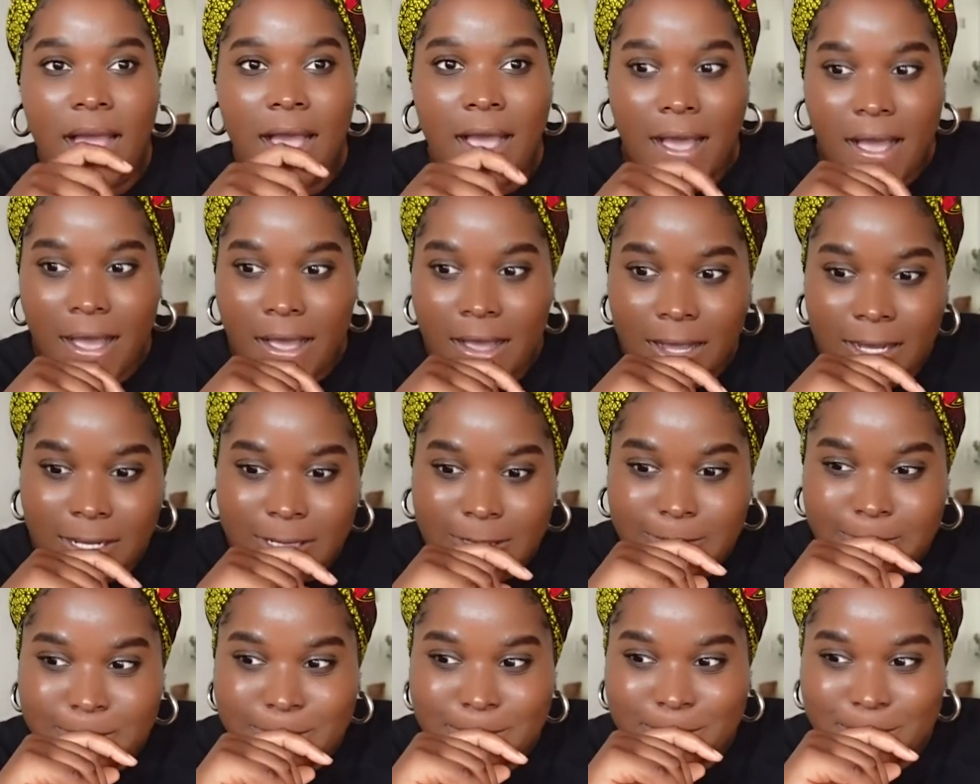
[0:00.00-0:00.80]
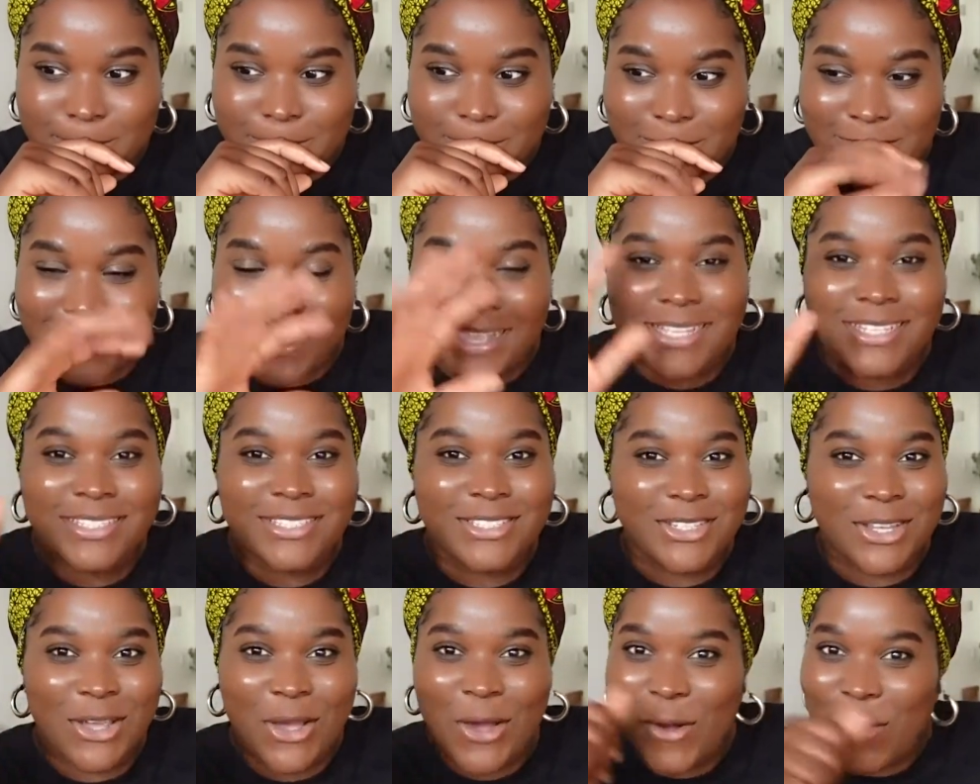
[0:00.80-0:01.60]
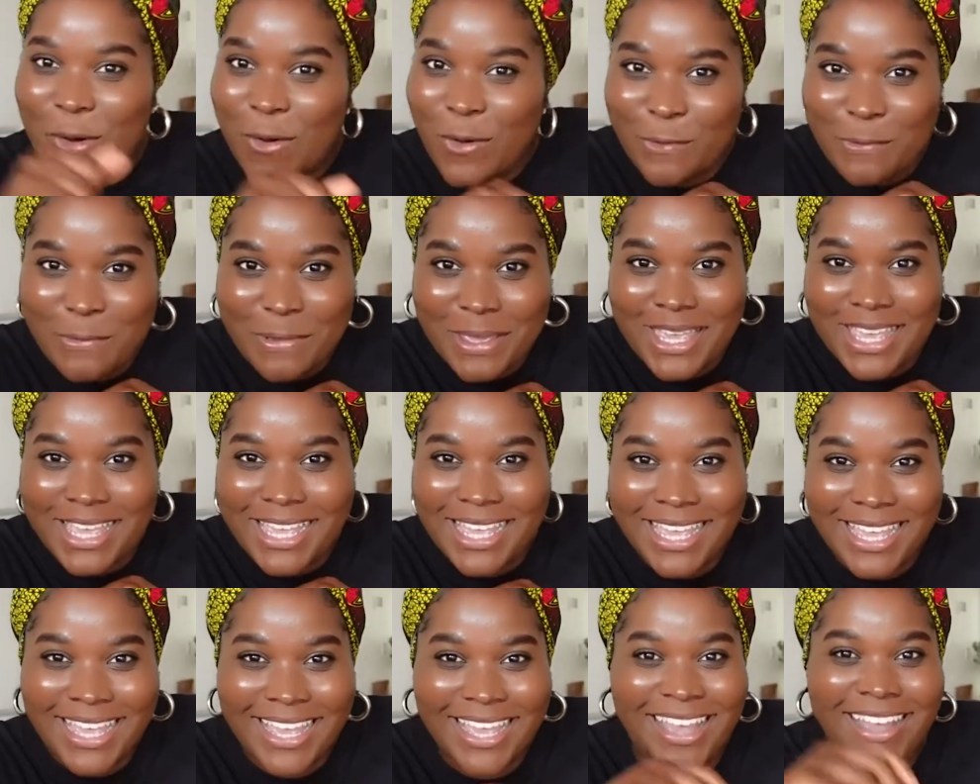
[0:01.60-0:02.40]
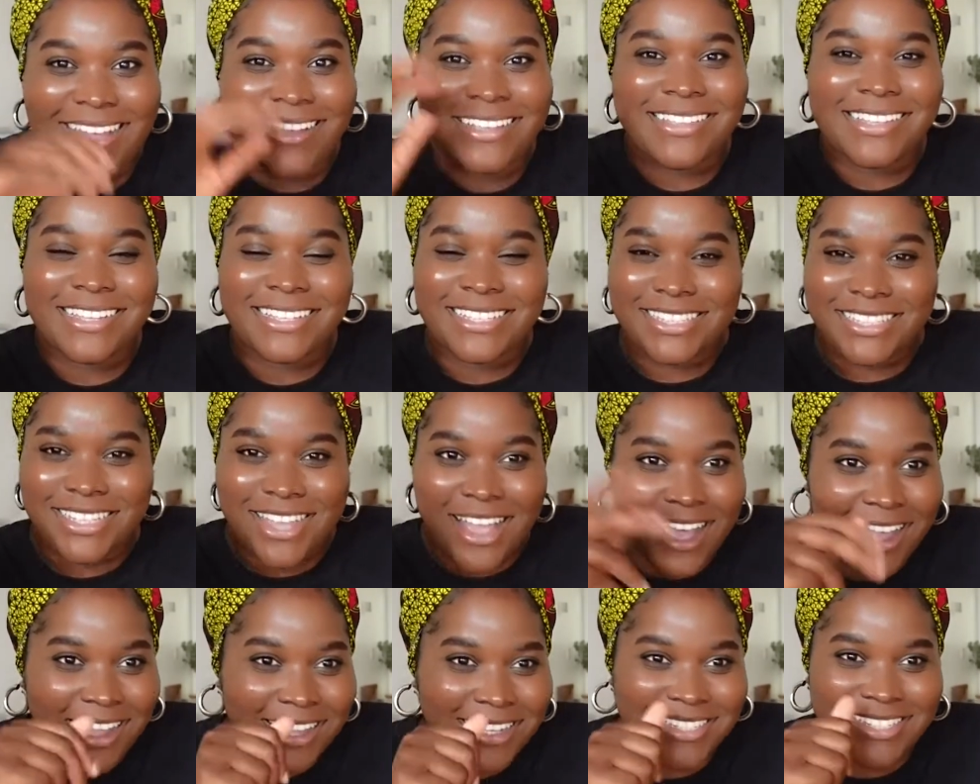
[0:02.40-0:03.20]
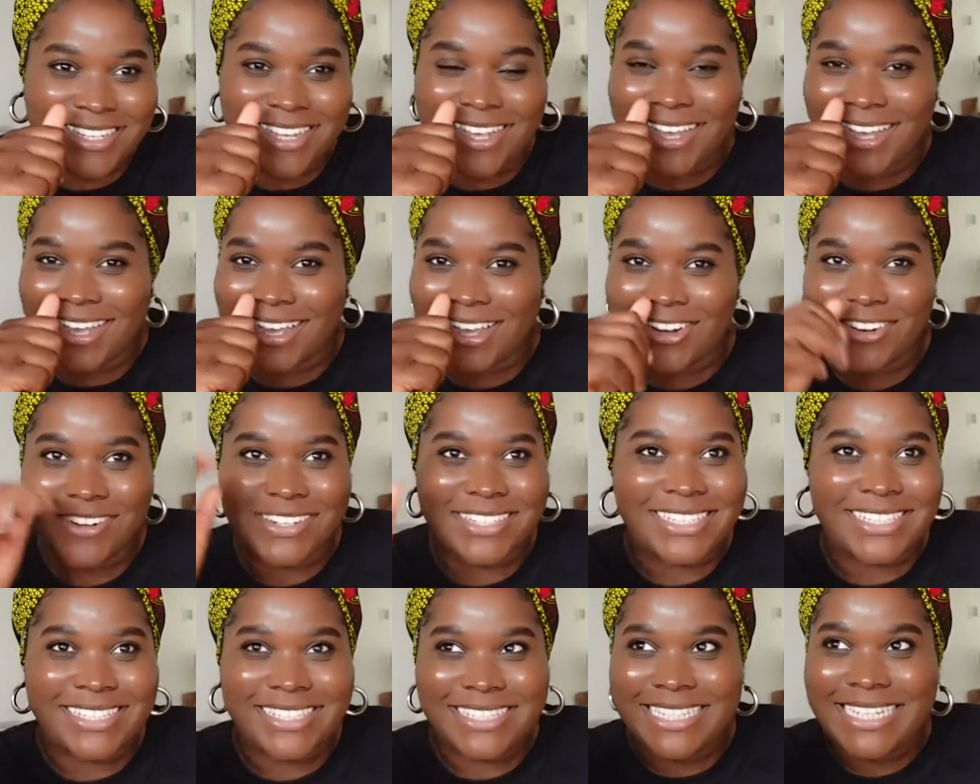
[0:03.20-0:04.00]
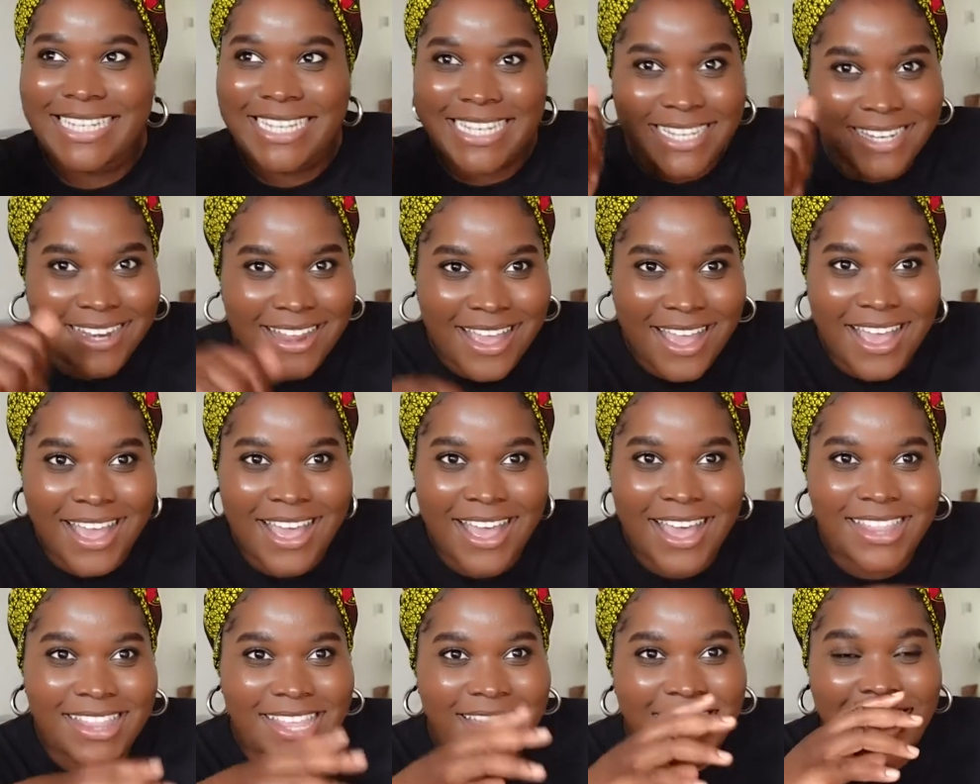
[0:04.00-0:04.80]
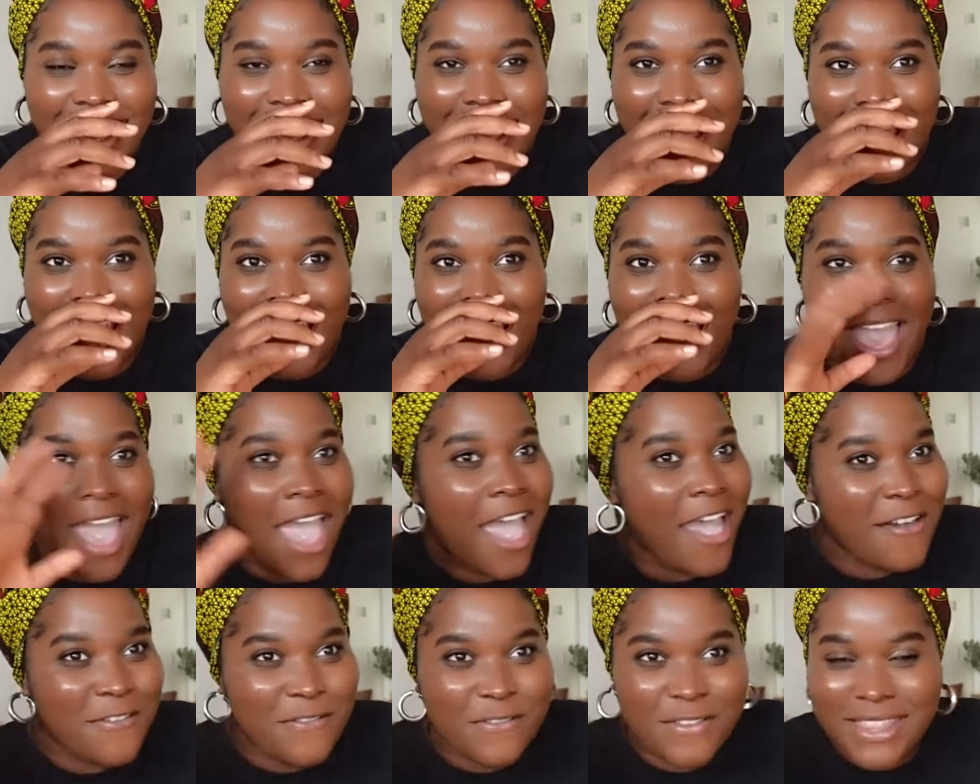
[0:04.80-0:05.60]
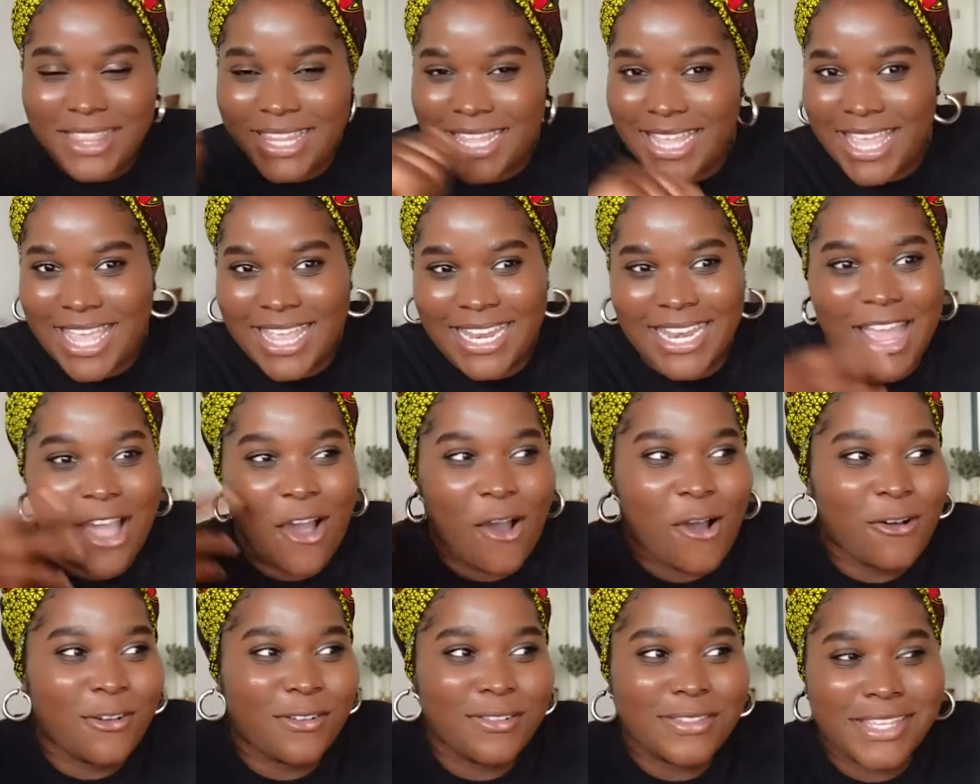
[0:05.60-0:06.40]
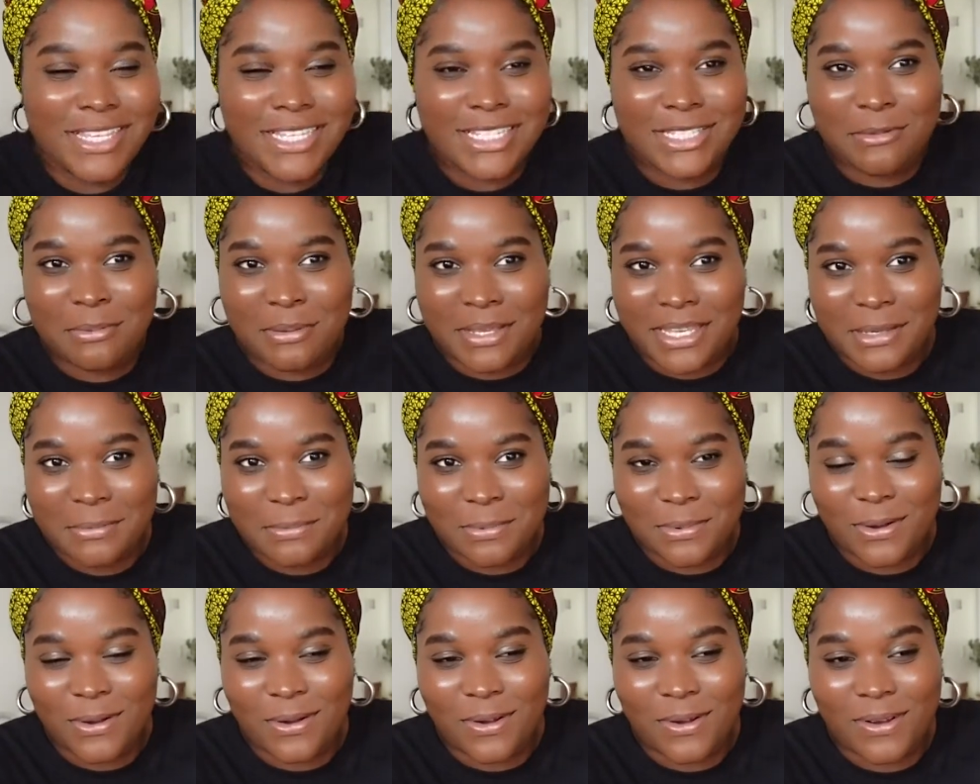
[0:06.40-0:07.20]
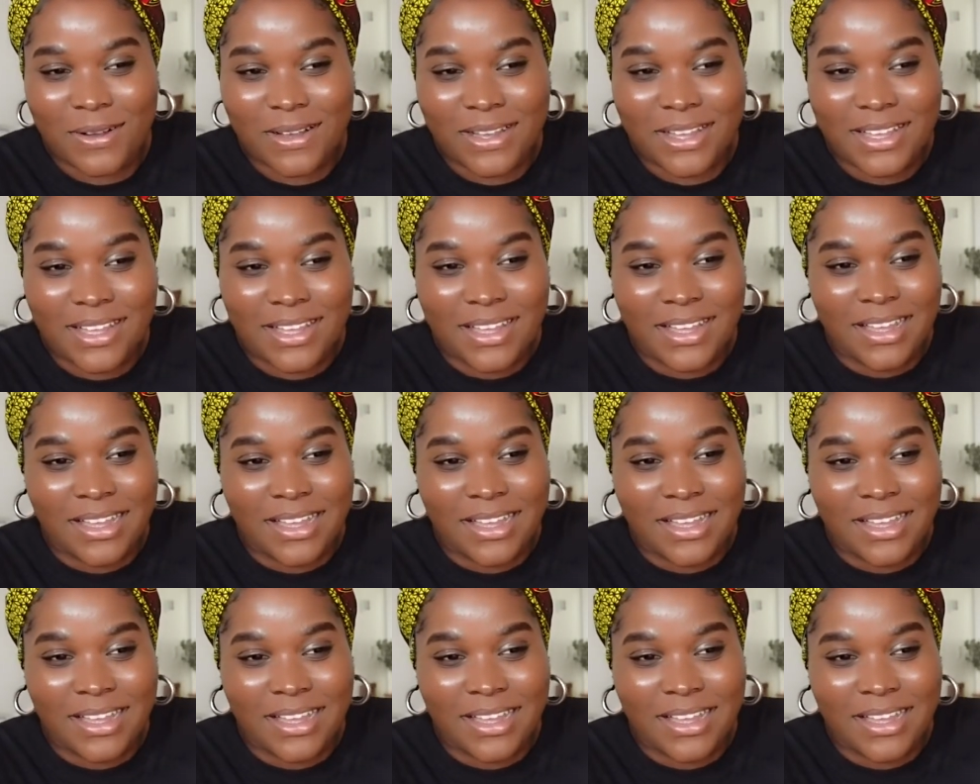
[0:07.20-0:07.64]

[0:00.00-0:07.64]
um, Toby, Nastassjah, Christina, like Evelyn, all these people.